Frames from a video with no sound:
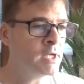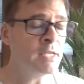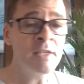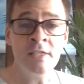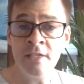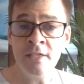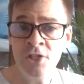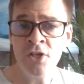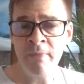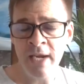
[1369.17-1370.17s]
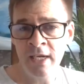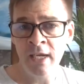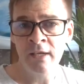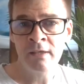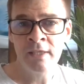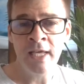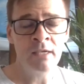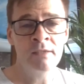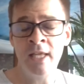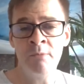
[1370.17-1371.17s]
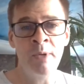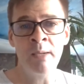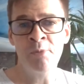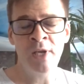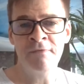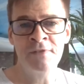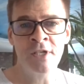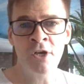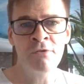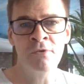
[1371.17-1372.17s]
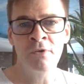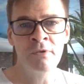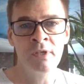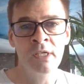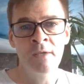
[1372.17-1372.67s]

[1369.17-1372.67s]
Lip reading: in the decision making that people have to go through.